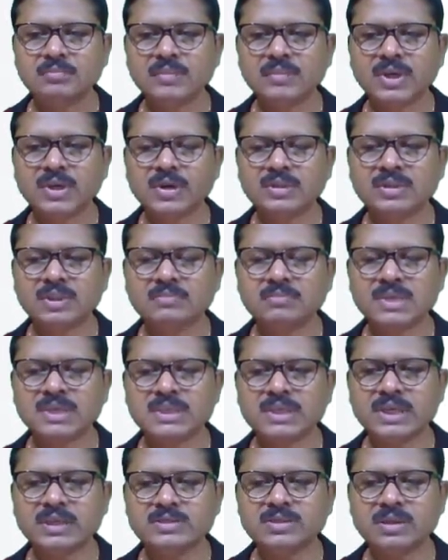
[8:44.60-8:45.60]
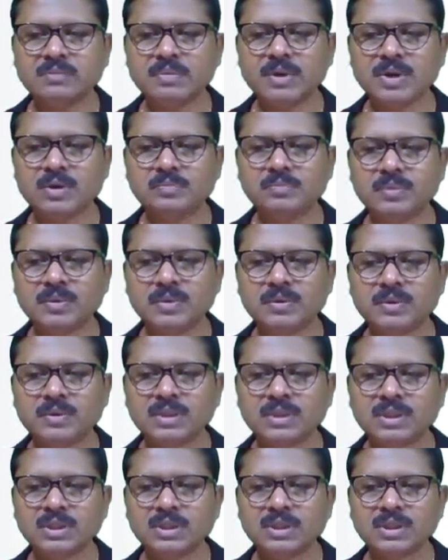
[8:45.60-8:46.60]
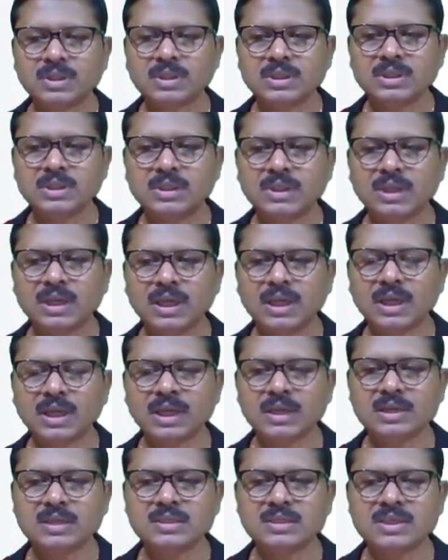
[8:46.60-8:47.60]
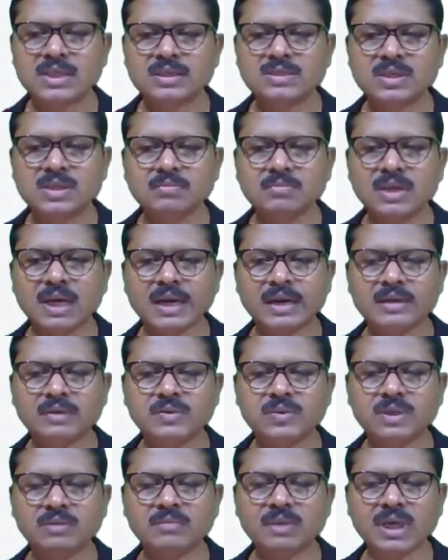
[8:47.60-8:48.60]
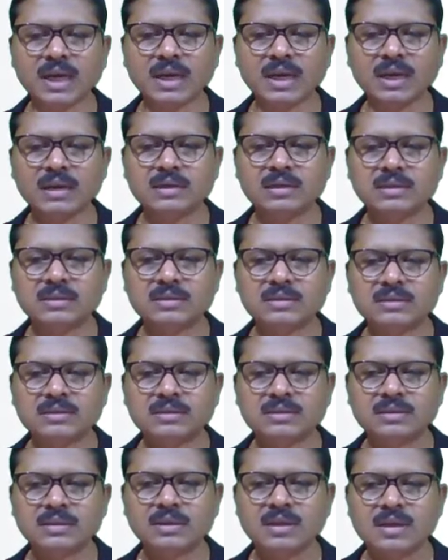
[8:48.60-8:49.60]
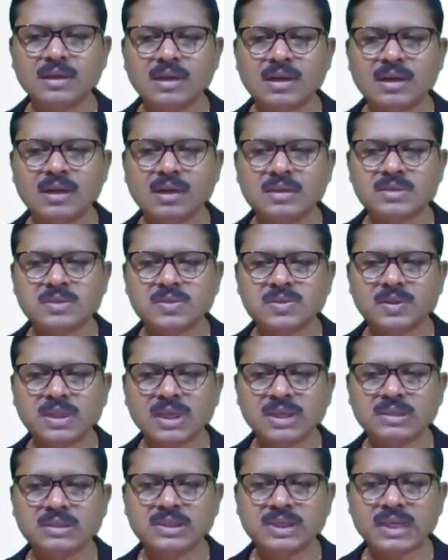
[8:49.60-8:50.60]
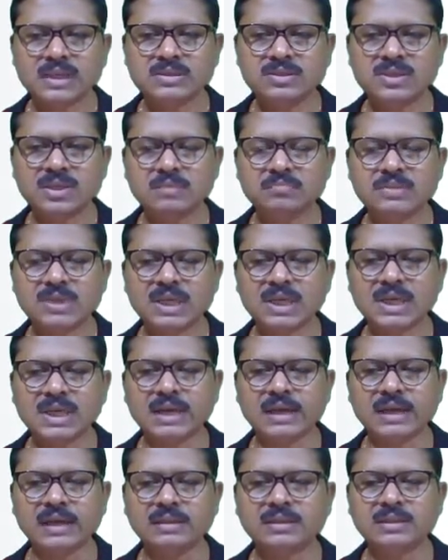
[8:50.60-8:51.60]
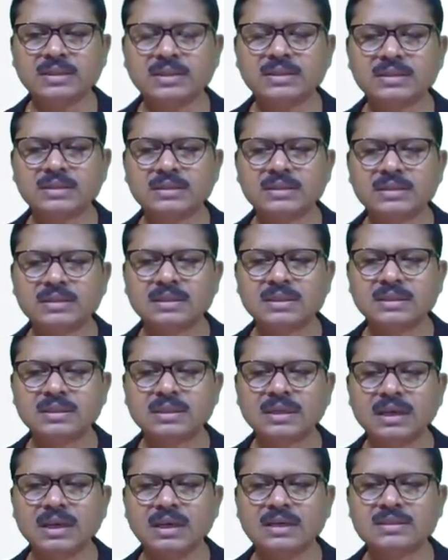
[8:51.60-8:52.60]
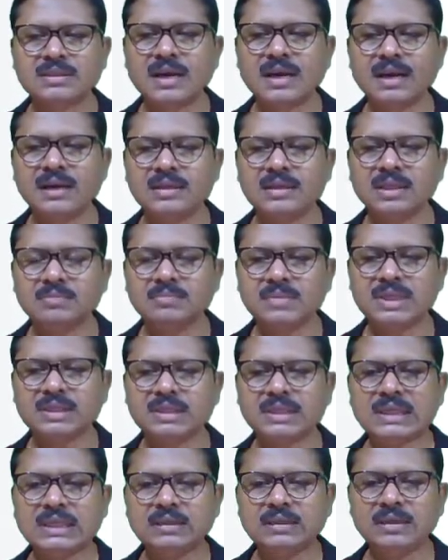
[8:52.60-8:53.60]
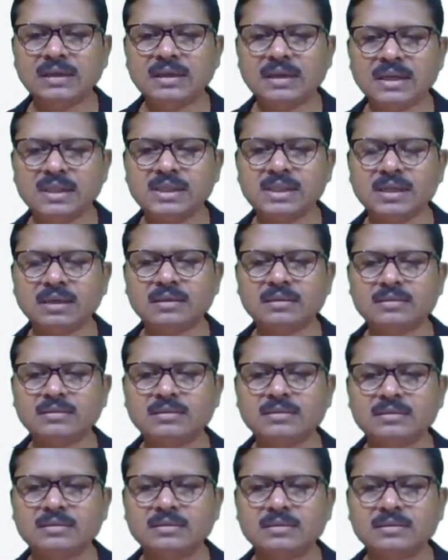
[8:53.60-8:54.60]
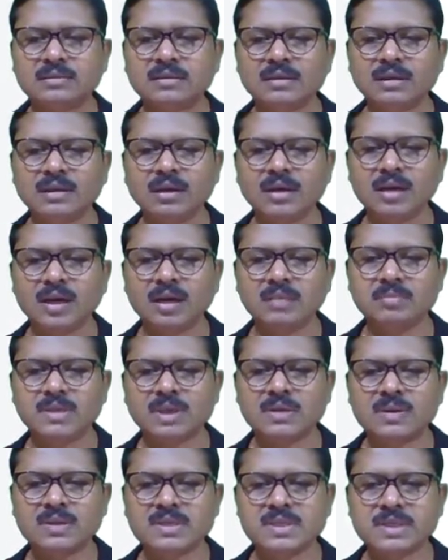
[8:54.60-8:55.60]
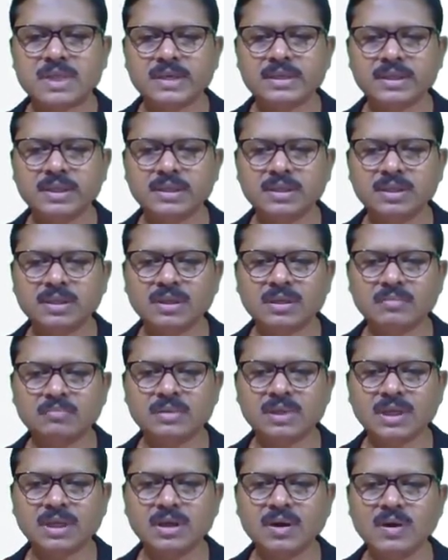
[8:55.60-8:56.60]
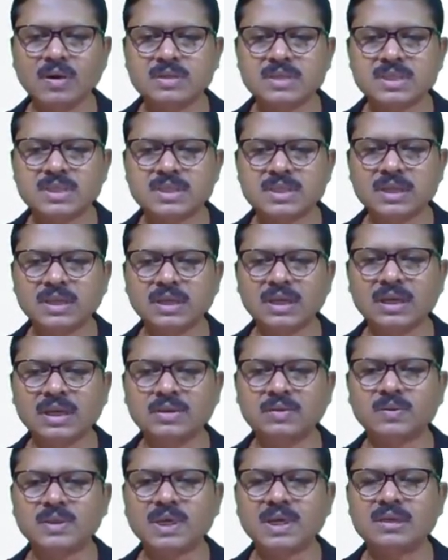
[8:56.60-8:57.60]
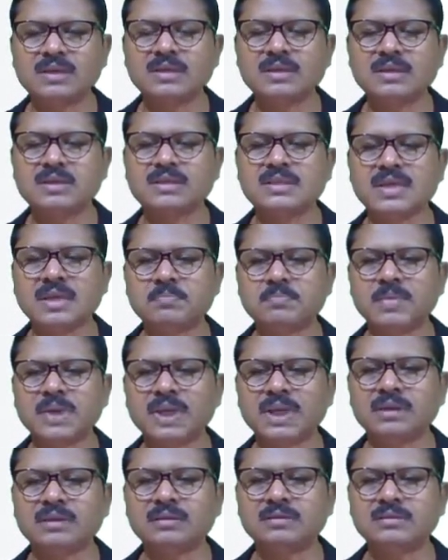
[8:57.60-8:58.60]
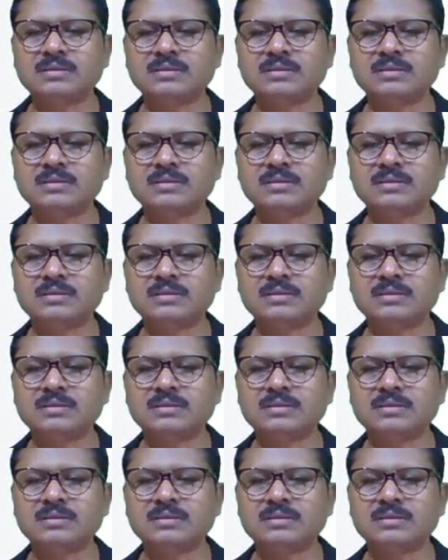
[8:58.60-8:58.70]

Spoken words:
Because of the change of output, here the change of current will be higher. So this change of the current is ultimate indication of the concentration of the oxygen into the sample.